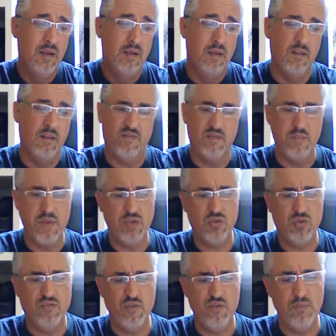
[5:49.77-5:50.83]
If it makes
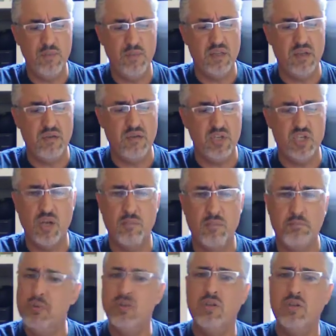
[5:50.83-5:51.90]
you feel better, we shall
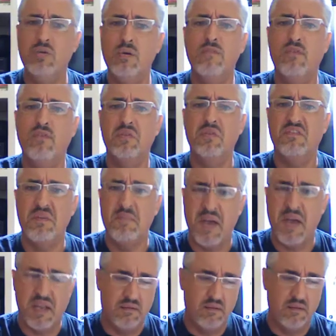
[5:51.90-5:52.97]
put it to a vote of the
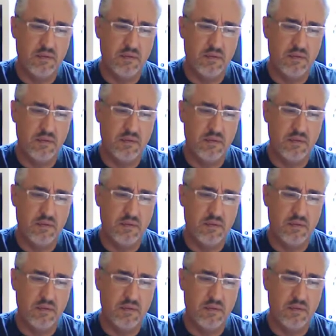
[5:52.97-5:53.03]
men.